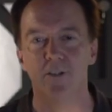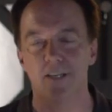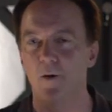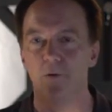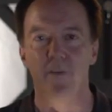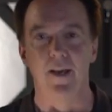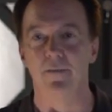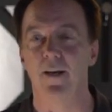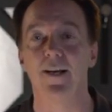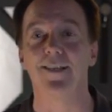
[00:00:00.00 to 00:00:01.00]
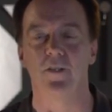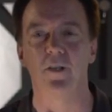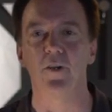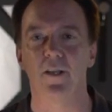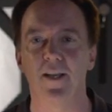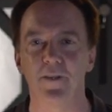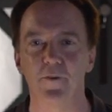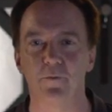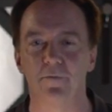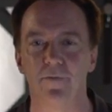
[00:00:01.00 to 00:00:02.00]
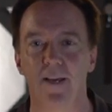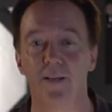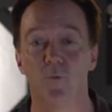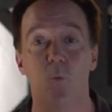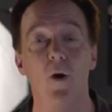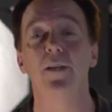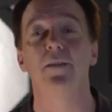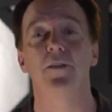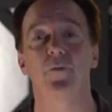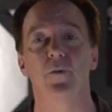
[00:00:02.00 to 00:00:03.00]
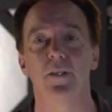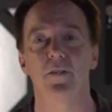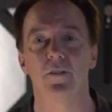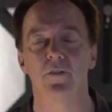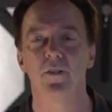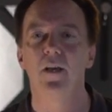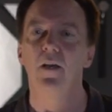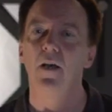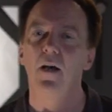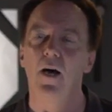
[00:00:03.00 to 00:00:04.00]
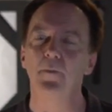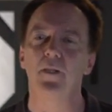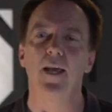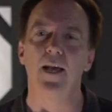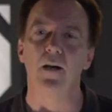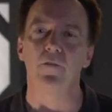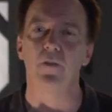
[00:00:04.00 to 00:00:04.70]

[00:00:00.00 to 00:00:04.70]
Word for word: because I know we've had a gazillion letters from fans wanting these releases. Up to now, for